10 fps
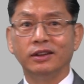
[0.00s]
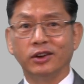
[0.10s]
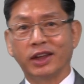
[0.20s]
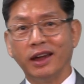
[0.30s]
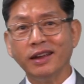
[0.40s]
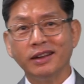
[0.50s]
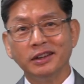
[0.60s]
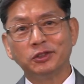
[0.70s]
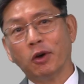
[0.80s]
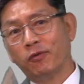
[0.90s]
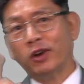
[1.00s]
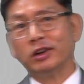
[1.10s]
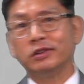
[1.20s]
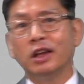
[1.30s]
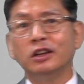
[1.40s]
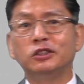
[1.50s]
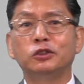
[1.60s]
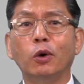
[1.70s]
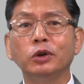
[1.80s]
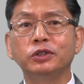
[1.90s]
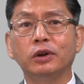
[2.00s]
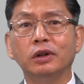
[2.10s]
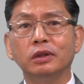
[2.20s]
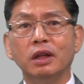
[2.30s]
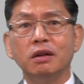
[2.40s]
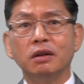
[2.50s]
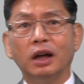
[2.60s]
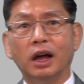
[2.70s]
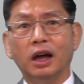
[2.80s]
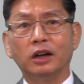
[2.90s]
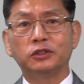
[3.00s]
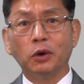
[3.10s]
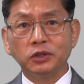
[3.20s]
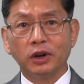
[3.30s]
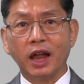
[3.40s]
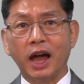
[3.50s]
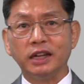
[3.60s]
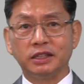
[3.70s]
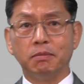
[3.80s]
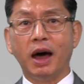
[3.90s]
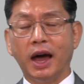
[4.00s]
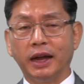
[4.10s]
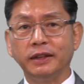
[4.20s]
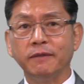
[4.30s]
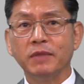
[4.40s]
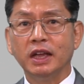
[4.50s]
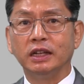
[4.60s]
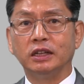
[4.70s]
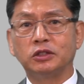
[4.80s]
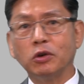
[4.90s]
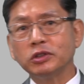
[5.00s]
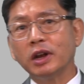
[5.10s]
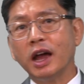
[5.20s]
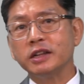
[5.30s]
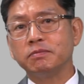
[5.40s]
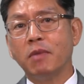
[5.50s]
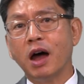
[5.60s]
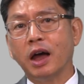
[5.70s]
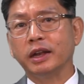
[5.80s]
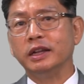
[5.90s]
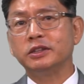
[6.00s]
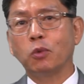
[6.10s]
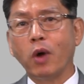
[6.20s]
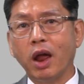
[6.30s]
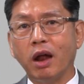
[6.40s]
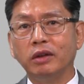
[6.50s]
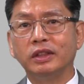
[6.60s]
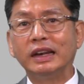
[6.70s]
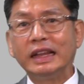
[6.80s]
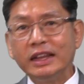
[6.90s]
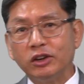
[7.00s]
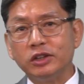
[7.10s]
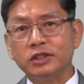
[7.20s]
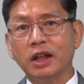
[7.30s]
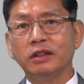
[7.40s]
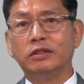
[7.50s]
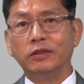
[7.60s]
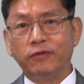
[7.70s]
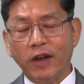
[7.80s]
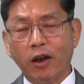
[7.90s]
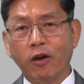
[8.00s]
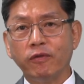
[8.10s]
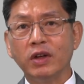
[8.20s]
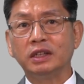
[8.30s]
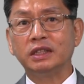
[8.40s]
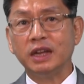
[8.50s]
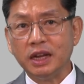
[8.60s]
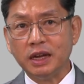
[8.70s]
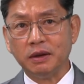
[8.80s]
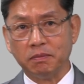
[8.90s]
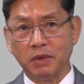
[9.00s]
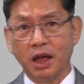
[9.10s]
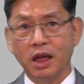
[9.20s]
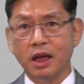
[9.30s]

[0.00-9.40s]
Okay? So first, socialized mind. In a socialized mind is where the leaders develop team